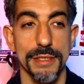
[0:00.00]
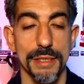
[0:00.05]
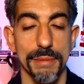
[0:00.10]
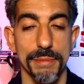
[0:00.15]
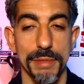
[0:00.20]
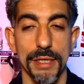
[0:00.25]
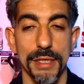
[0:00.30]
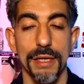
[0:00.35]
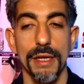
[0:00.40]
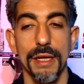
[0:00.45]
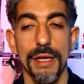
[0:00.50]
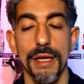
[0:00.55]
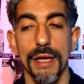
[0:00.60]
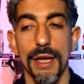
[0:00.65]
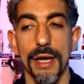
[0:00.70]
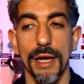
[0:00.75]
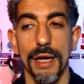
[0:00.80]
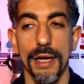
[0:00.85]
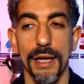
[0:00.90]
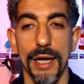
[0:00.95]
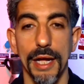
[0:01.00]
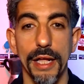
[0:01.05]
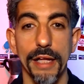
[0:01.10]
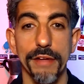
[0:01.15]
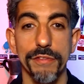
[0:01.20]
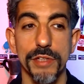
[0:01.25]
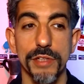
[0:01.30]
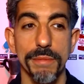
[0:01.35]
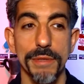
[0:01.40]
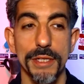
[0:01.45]
I mean, I'll have
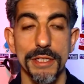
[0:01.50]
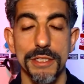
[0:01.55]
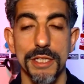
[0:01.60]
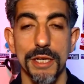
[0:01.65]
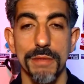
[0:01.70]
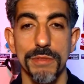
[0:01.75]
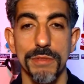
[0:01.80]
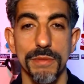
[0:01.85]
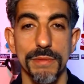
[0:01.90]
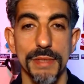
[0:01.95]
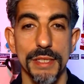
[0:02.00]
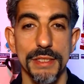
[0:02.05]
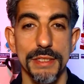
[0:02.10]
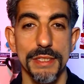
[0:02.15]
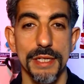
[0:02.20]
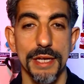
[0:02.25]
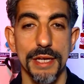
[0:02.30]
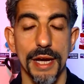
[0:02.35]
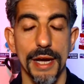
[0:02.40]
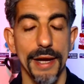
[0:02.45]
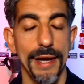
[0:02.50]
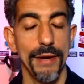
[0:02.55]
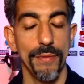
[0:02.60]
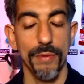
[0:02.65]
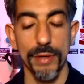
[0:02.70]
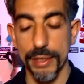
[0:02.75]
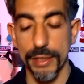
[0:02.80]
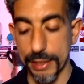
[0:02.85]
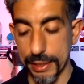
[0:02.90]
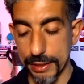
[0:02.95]
companies come to me and say, I
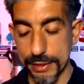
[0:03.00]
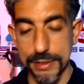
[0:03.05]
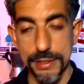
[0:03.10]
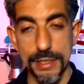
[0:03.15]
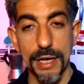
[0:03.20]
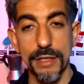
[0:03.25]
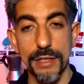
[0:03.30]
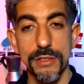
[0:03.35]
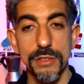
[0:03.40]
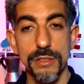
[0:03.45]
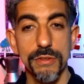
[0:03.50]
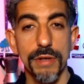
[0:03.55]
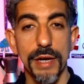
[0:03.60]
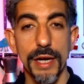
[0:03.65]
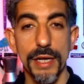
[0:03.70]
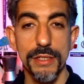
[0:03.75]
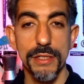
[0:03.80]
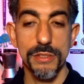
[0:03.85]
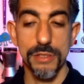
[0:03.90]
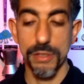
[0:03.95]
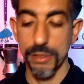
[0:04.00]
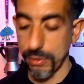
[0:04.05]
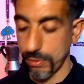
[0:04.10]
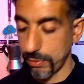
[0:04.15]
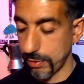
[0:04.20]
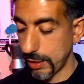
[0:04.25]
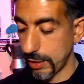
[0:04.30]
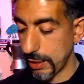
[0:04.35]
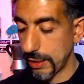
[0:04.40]
want to get SOC 2, ISO,